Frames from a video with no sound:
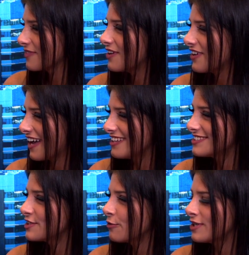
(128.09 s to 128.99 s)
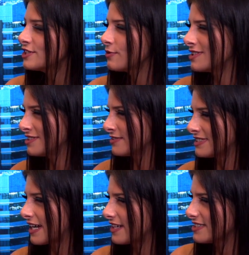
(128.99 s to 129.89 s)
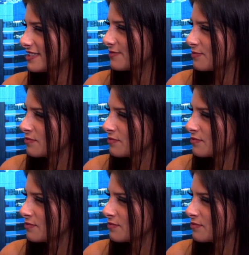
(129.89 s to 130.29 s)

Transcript: Okay. So what do you want to do in science?